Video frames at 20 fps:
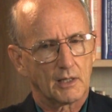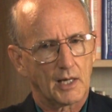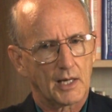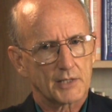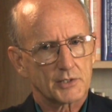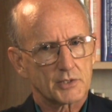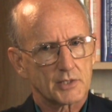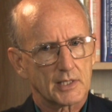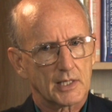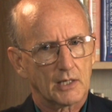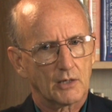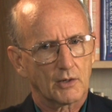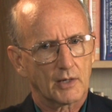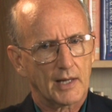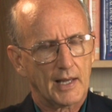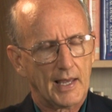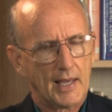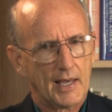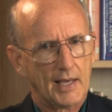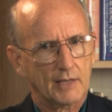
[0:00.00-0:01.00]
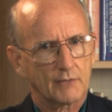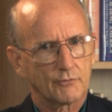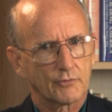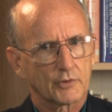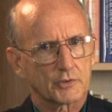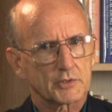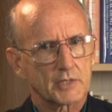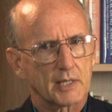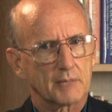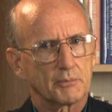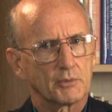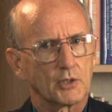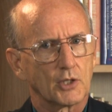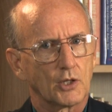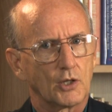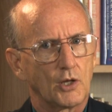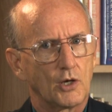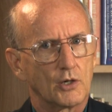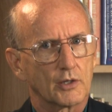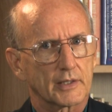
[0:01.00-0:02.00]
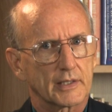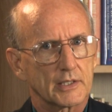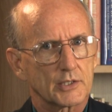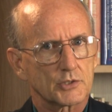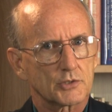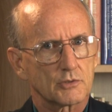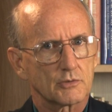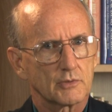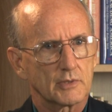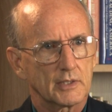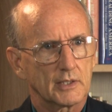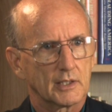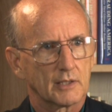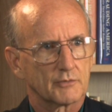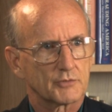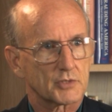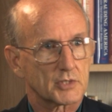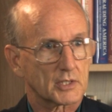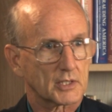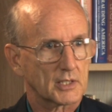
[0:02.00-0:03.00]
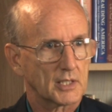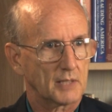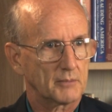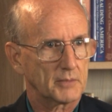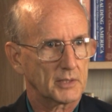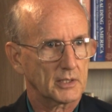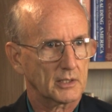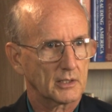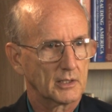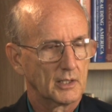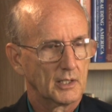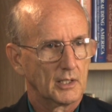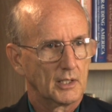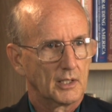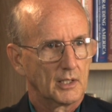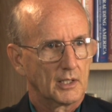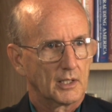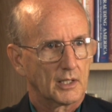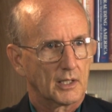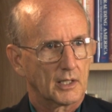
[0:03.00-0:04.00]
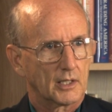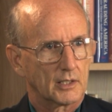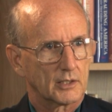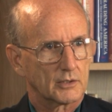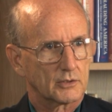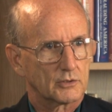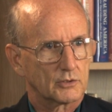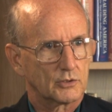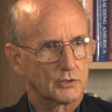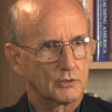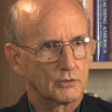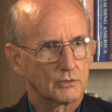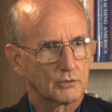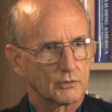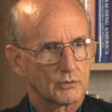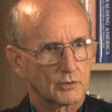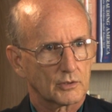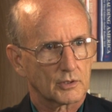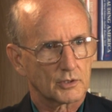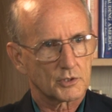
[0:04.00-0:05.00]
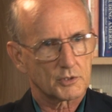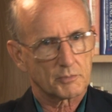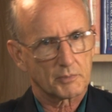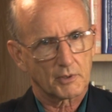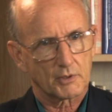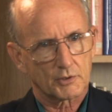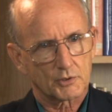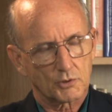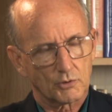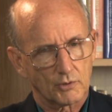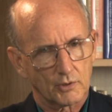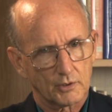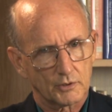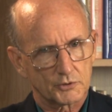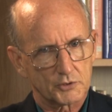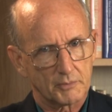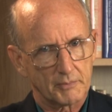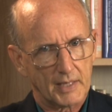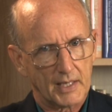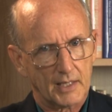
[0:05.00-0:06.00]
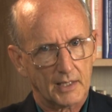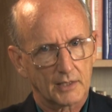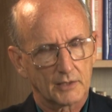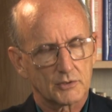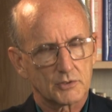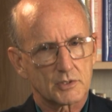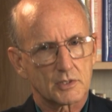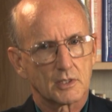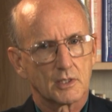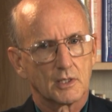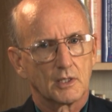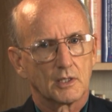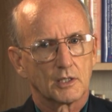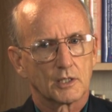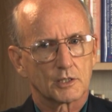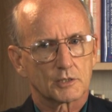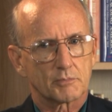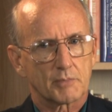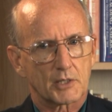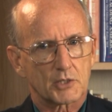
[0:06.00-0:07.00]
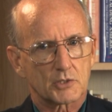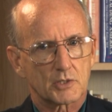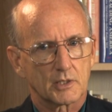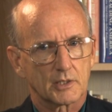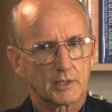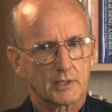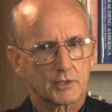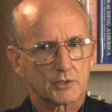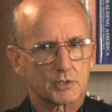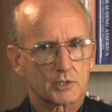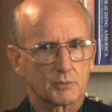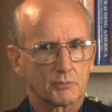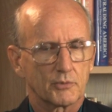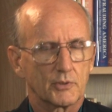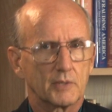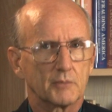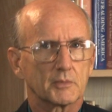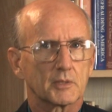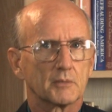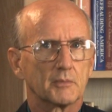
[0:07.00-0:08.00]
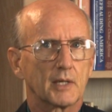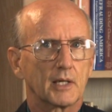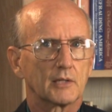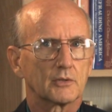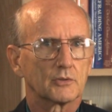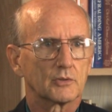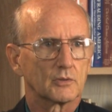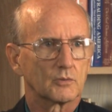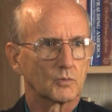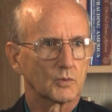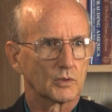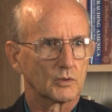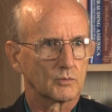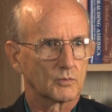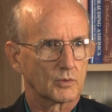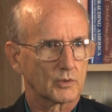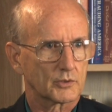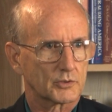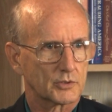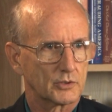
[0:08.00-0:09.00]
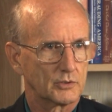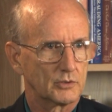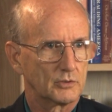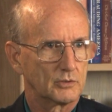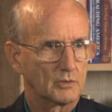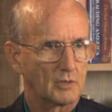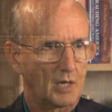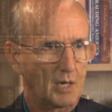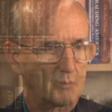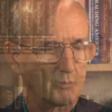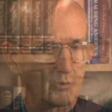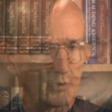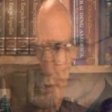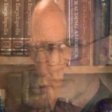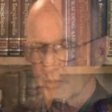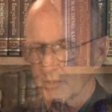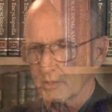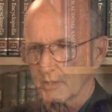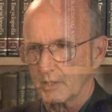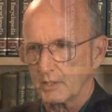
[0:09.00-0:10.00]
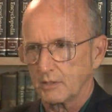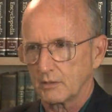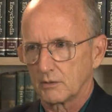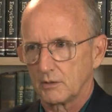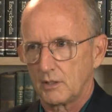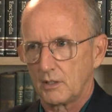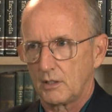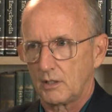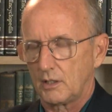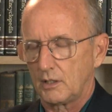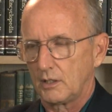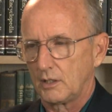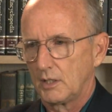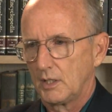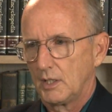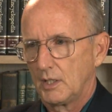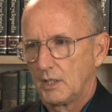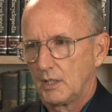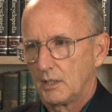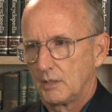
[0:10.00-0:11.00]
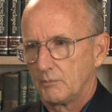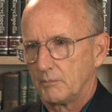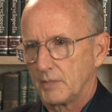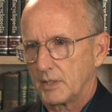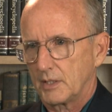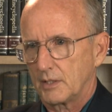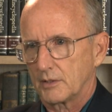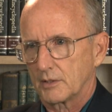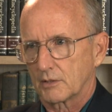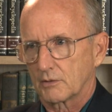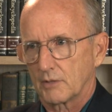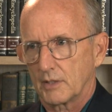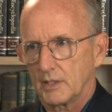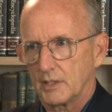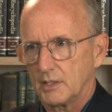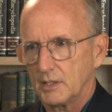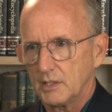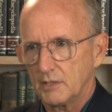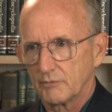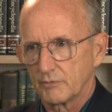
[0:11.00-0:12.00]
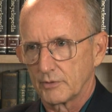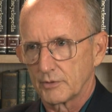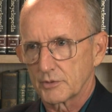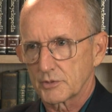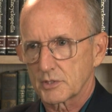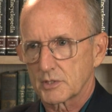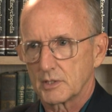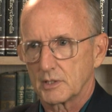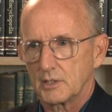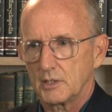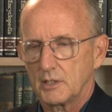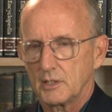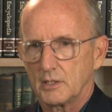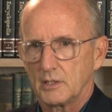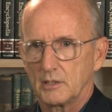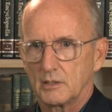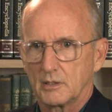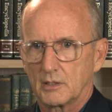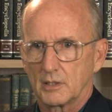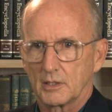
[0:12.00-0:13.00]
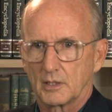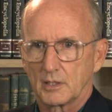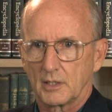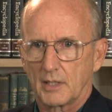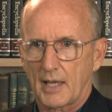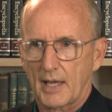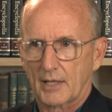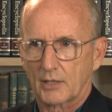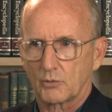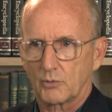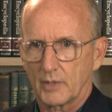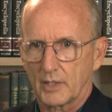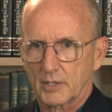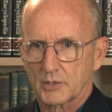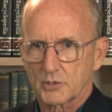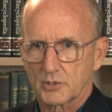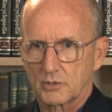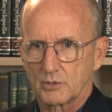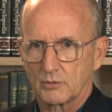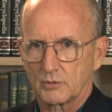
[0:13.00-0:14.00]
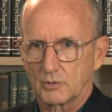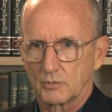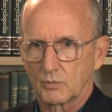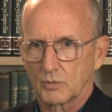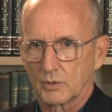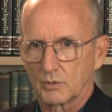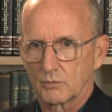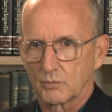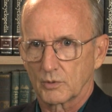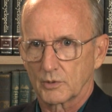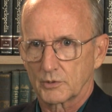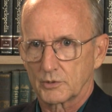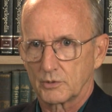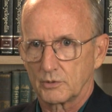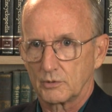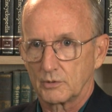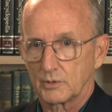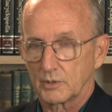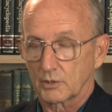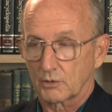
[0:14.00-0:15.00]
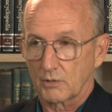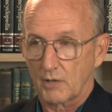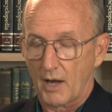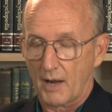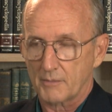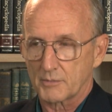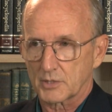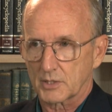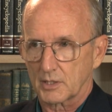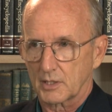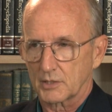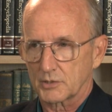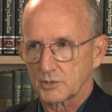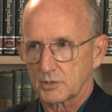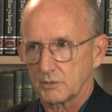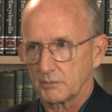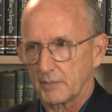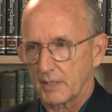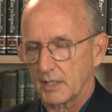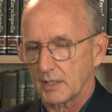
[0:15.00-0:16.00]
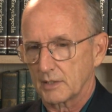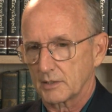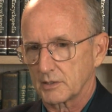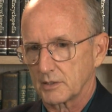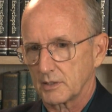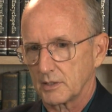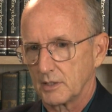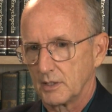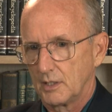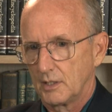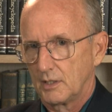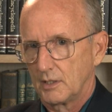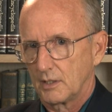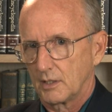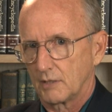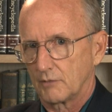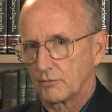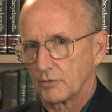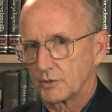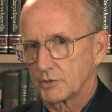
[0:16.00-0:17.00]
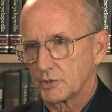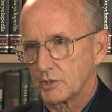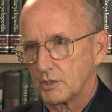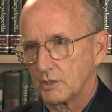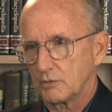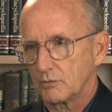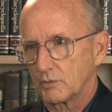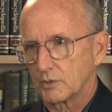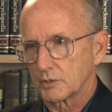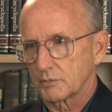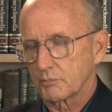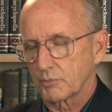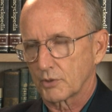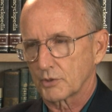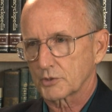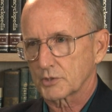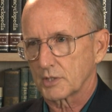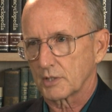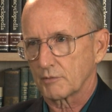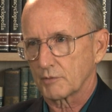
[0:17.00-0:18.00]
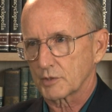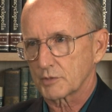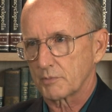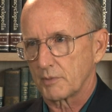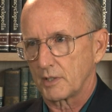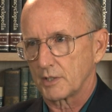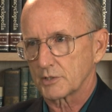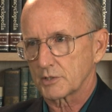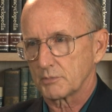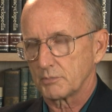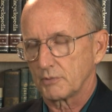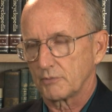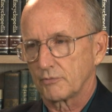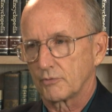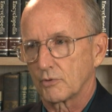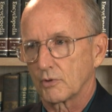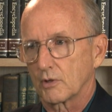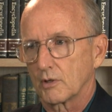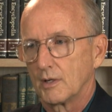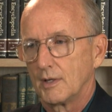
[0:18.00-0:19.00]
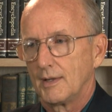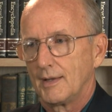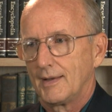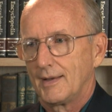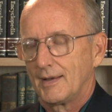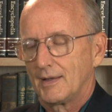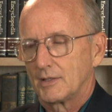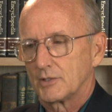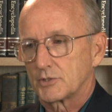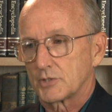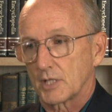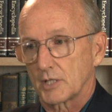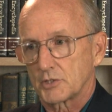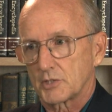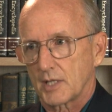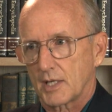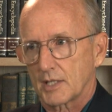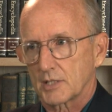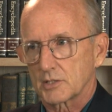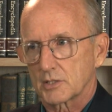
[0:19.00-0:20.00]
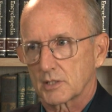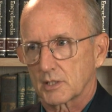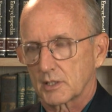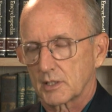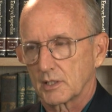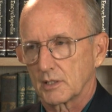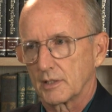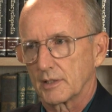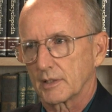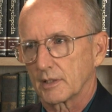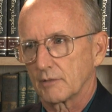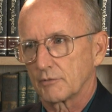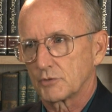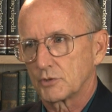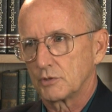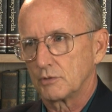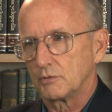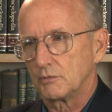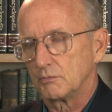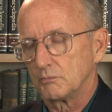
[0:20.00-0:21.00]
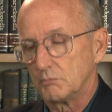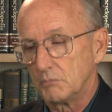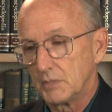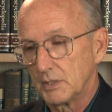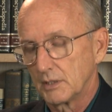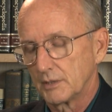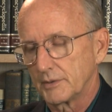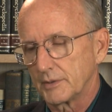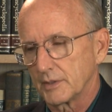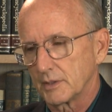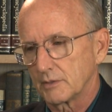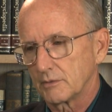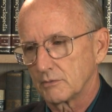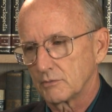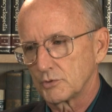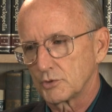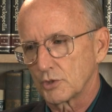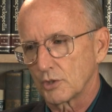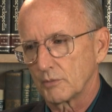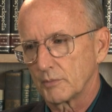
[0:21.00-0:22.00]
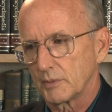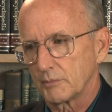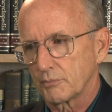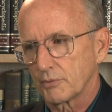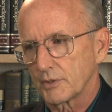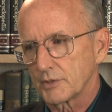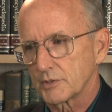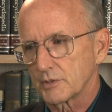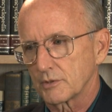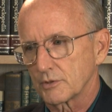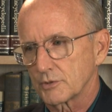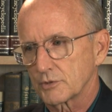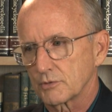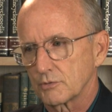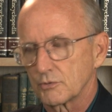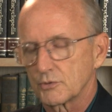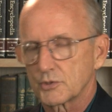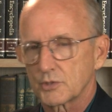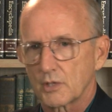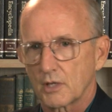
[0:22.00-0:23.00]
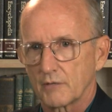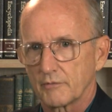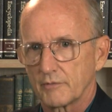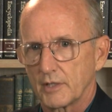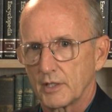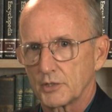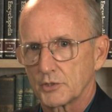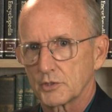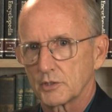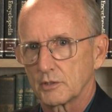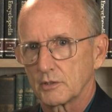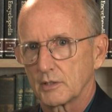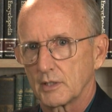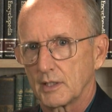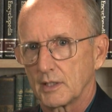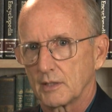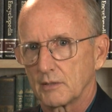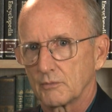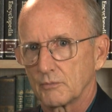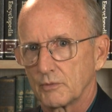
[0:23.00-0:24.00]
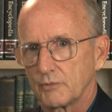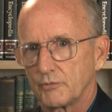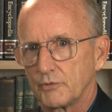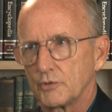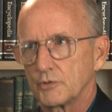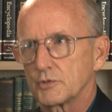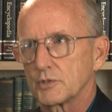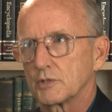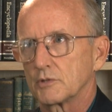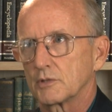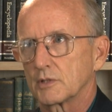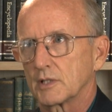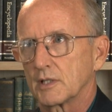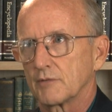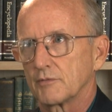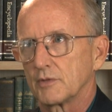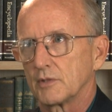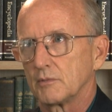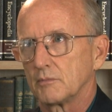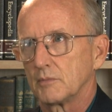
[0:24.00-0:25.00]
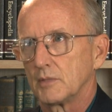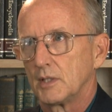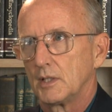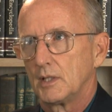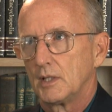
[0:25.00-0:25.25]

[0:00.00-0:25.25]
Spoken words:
Eisenhower had, for example, a long history of succumbing to conspiratorial demands, especially as Supreme Commander in World War II, Operation Keelhaul, many of the great evils that he acquiesced to in World War II and the crimes against humanity of which he was personally responsible for, such as the killing of 2 million German prisoners through starvation and refusing to give them